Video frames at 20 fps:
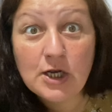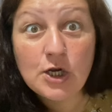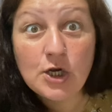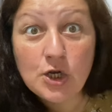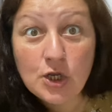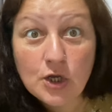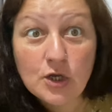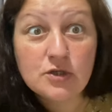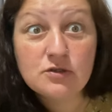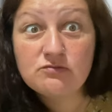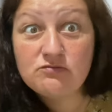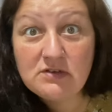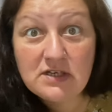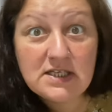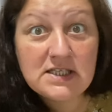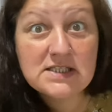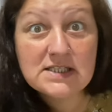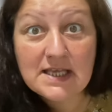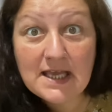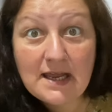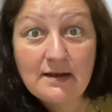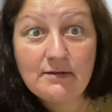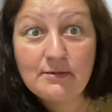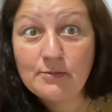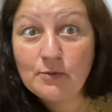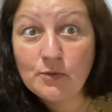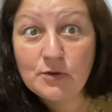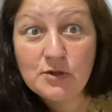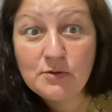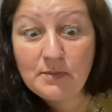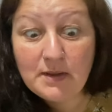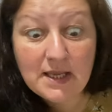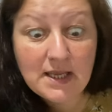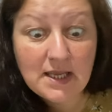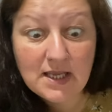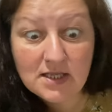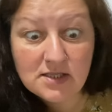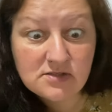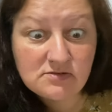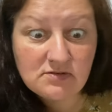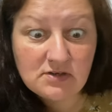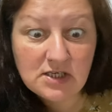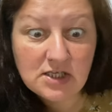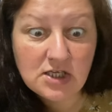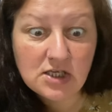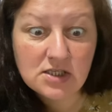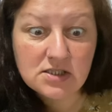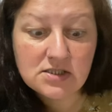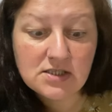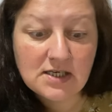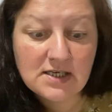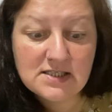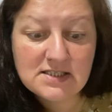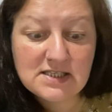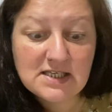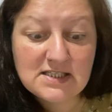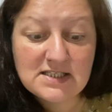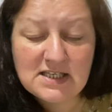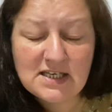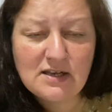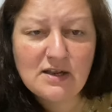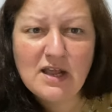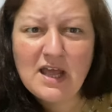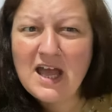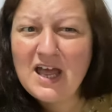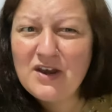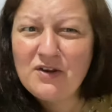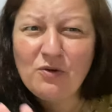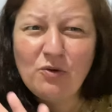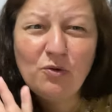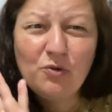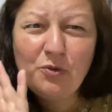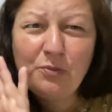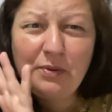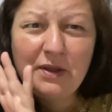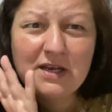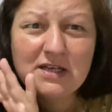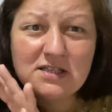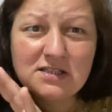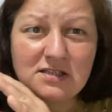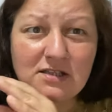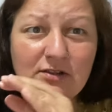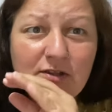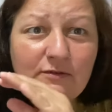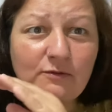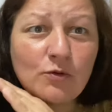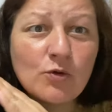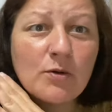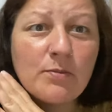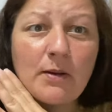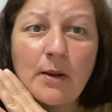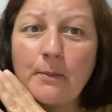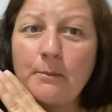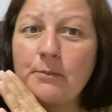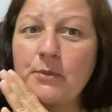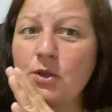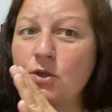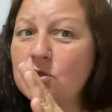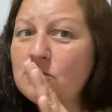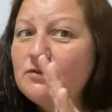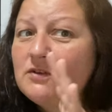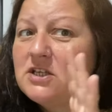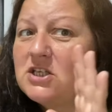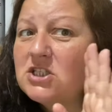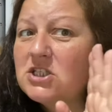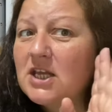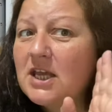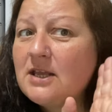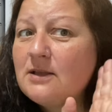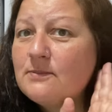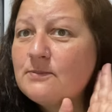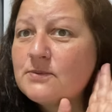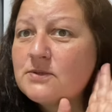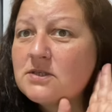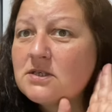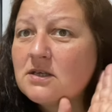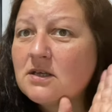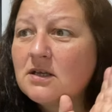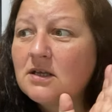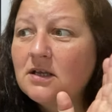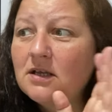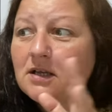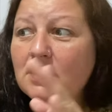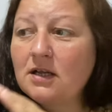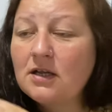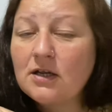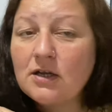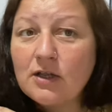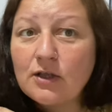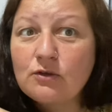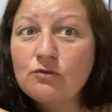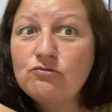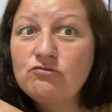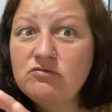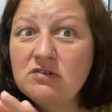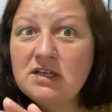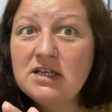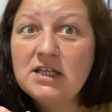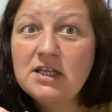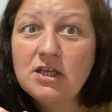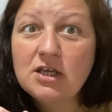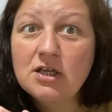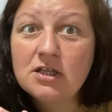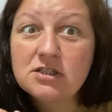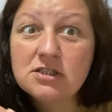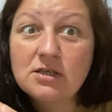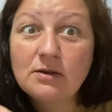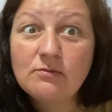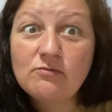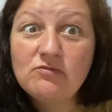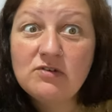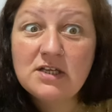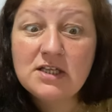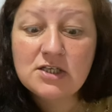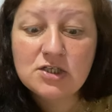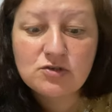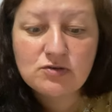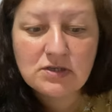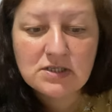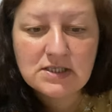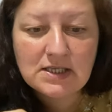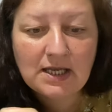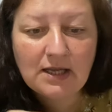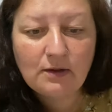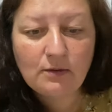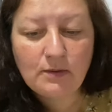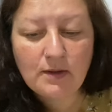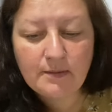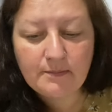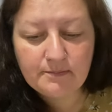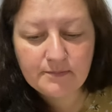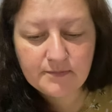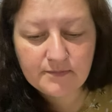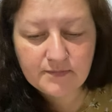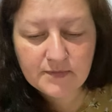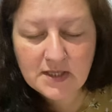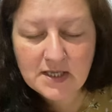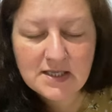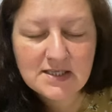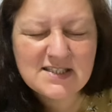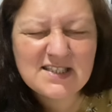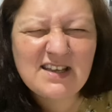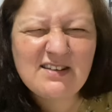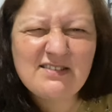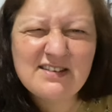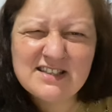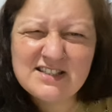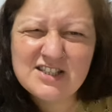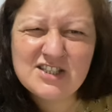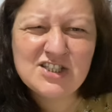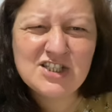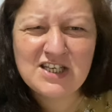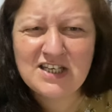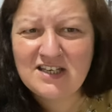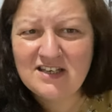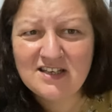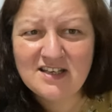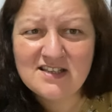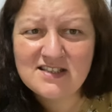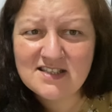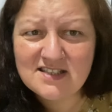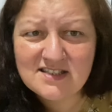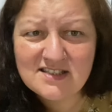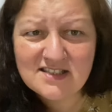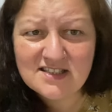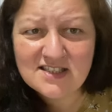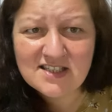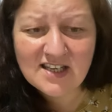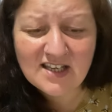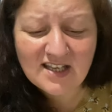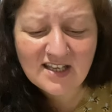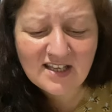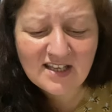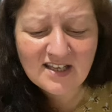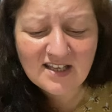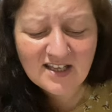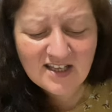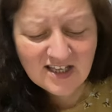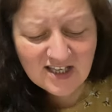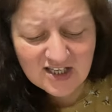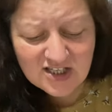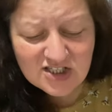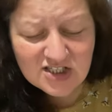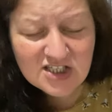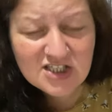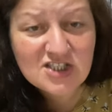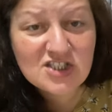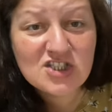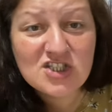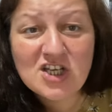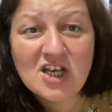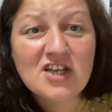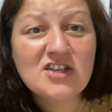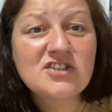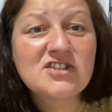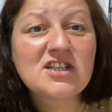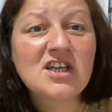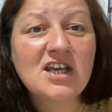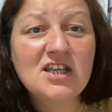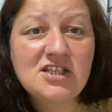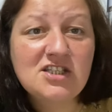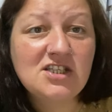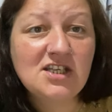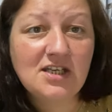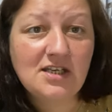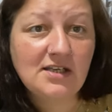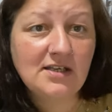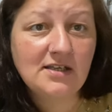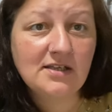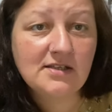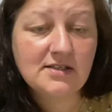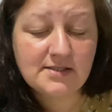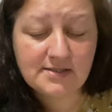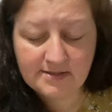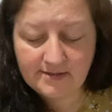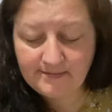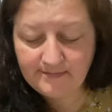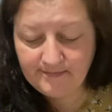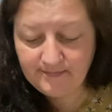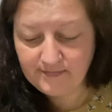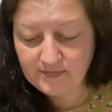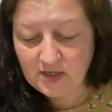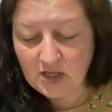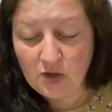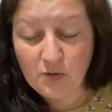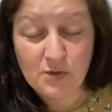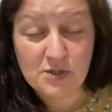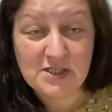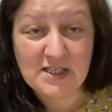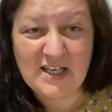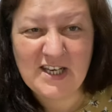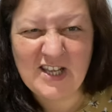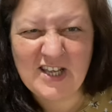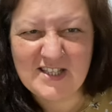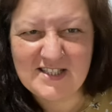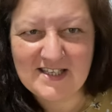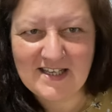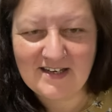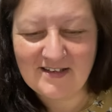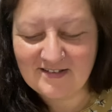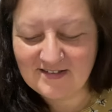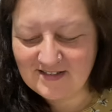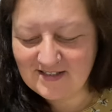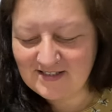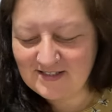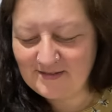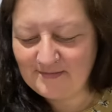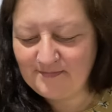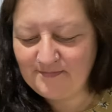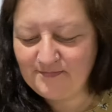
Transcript: looks really scary, but when you make it, it's really good and it's easy. And all the pictures, they've all come out beautifully shaped, like really good. So I'm really intrigued at how um, Sarah is a genius, isn't she? She's just a genius wish I had her talents.